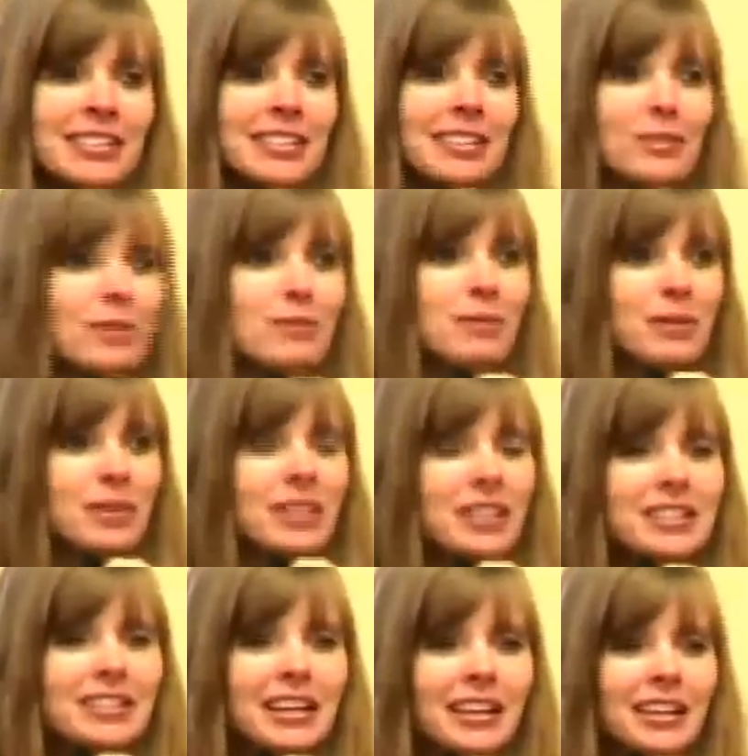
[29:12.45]
and we meet with the
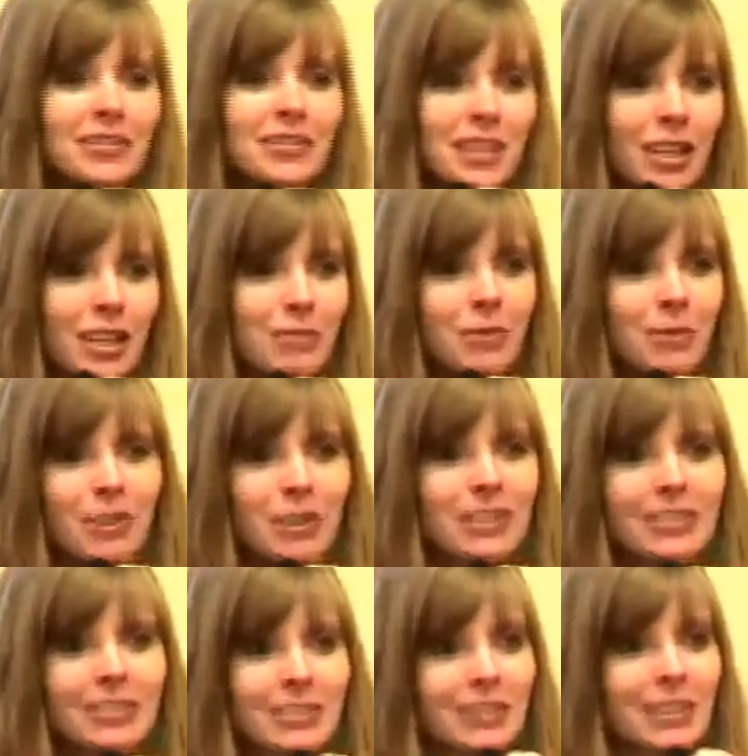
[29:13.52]
executive team, and
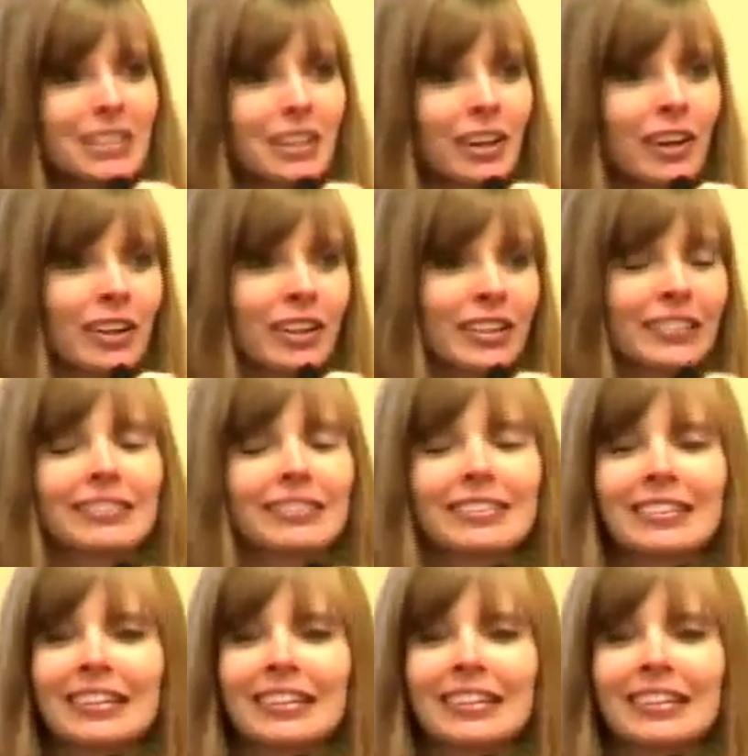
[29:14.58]
we talk and